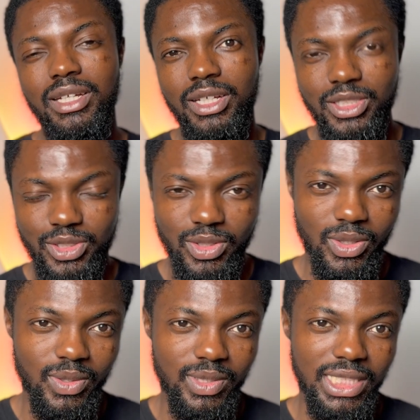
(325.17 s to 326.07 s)

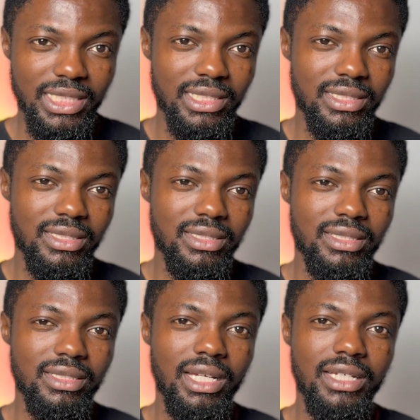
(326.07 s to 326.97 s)
So this
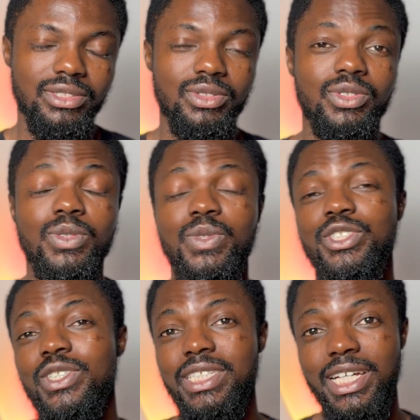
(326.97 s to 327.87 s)
has to do with
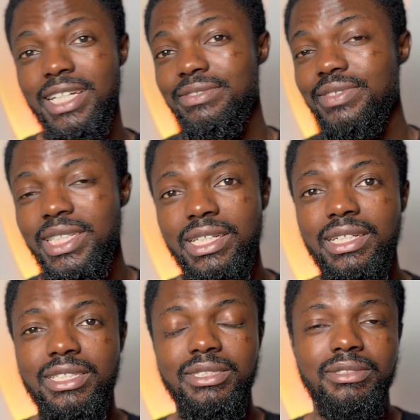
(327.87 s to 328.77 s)
your
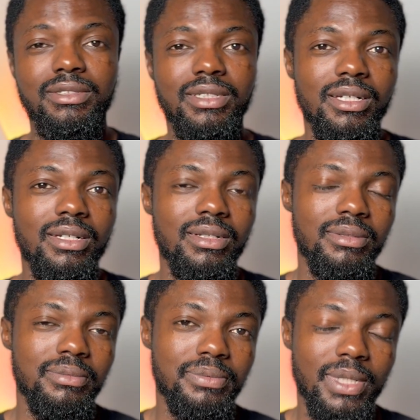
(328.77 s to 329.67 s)
Netflix,
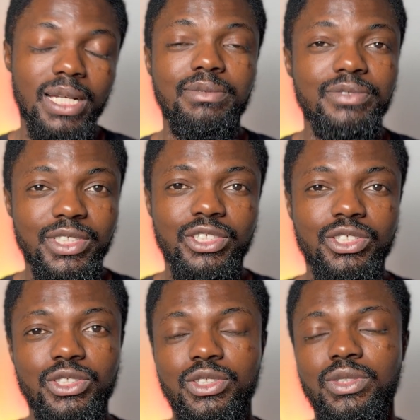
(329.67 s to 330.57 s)
Prime
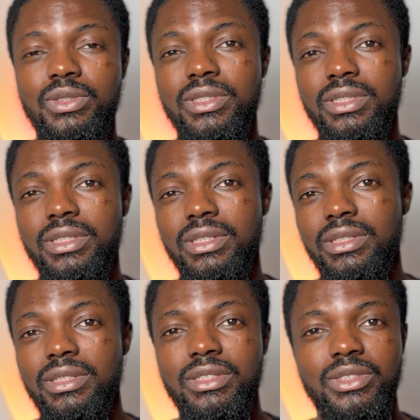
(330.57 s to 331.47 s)
Video,
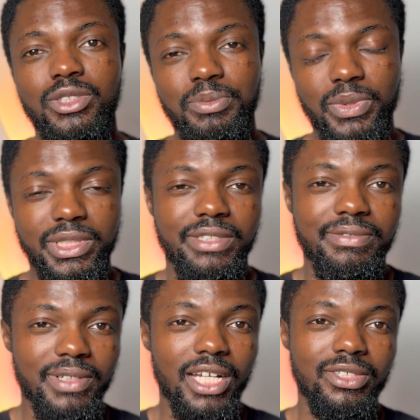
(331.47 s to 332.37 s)
your
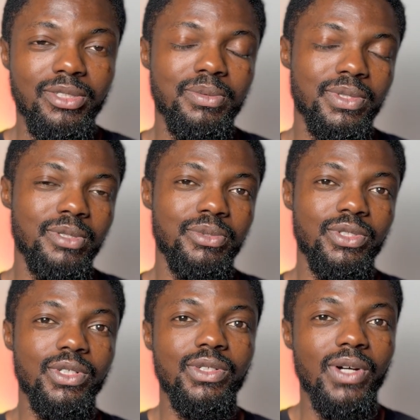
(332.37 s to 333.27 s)
Spotify
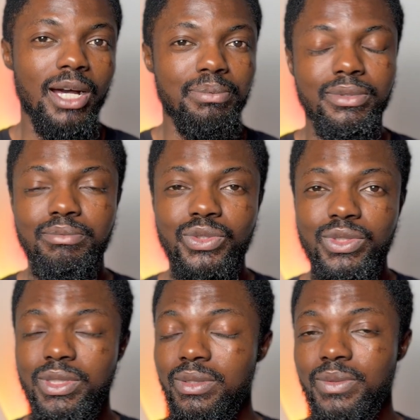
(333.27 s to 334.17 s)
subscription or Apple
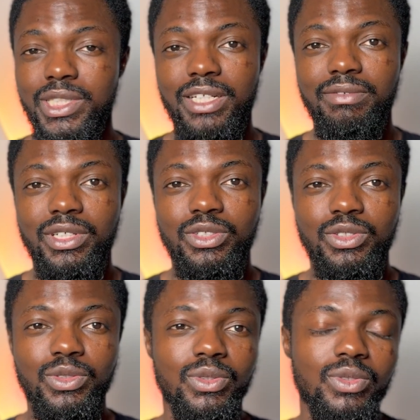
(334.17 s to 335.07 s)
Music, whichever
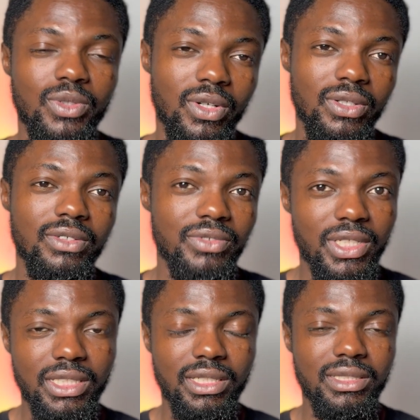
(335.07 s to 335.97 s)
you use. All of your
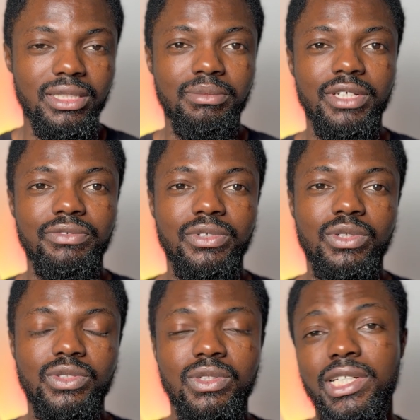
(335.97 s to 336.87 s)
entertainment
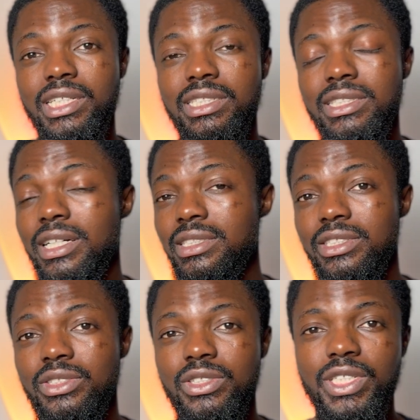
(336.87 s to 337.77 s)
falls under this
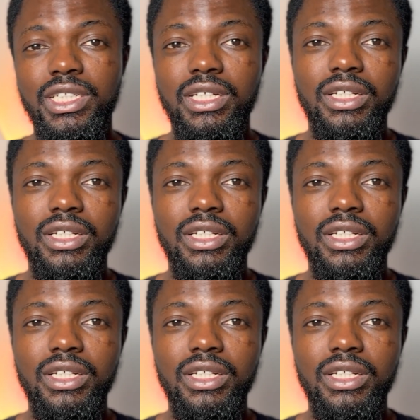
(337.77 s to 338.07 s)
category.